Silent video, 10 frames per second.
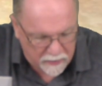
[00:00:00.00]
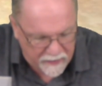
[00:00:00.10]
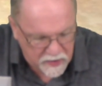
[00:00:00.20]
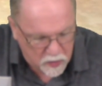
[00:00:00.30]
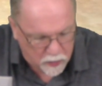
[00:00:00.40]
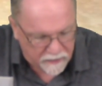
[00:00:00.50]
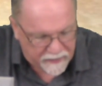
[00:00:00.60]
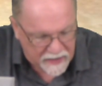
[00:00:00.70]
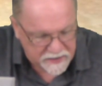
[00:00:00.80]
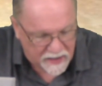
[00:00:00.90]
that you were at
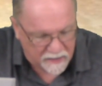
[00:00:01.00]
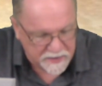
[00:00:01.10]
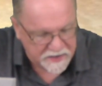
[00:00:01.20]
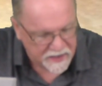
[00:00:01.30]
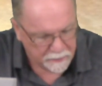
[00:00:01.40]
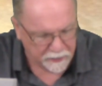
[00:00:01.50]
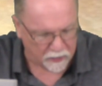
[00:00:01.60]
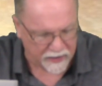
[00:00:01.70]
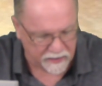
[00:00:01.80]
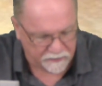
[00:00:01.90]
that time
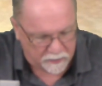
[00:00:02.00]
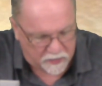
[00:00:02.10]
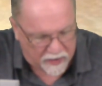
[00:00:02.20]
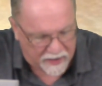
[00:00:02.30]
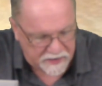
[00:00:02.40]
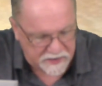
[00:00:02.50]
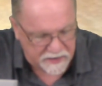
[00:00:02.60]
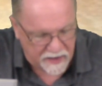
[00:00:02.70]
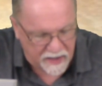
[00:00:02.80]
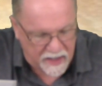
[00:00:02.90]
separated from Christ,
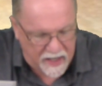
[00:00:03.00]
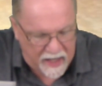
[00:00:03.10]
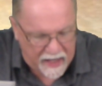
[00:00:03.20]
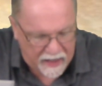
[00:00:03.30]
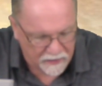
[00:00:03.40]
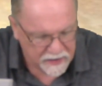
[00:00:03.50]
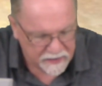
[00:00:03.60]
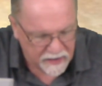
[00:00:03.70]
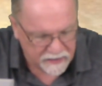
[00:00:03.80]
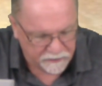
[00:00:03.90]

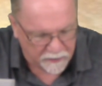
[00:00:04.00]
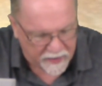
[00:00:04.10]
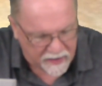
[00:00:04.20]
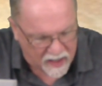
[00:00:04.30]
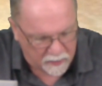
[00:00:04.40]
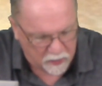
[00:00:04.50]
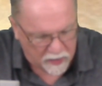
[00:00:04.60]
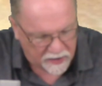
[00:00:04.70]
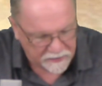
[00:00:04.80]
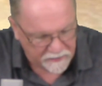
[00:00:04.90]
alienated from the
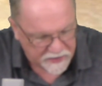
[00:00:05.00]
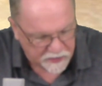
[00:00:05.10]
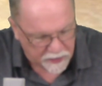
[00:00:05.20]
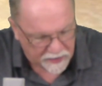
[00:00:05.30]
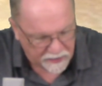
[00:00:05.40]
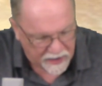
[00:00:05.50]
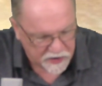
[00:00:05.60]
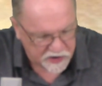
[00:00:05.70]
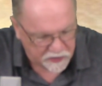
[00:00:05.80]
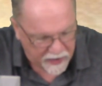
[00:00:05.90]
commonwealth of Israel, and
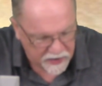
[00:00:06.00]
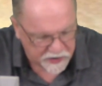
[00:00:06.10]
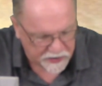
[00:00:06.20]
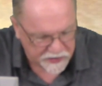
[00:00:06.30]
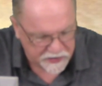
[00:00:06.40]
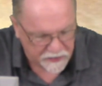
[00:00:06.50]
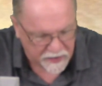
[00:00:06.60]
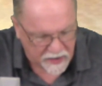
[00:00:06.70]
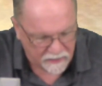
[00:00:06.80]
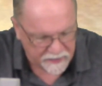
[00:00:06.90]
strangers to the
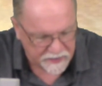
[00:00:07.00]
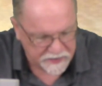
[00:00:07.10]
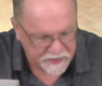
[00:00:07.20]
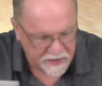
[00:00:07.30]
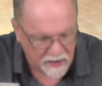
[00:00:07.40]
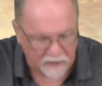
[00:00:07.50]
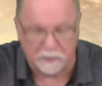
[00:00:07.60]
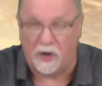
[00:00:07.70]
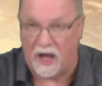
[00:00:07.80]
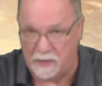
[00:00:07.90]
covenants of
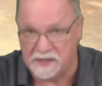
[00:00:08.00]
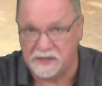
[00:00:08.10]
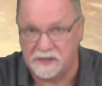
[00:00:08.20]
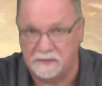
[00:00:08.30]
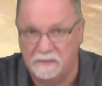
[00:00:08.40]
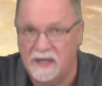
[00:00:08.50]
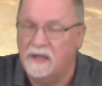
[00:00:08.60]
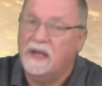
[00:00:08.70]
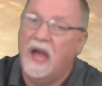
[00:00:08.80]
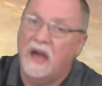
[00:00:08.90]
promise,
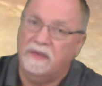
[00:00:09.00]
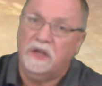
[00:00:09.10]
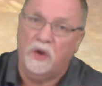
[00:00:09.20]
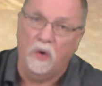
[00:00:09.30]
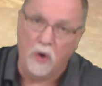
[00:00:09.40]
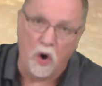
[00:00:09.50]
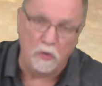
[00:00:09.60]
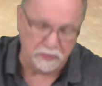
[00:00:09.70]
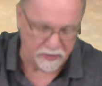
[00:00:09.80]
having no hope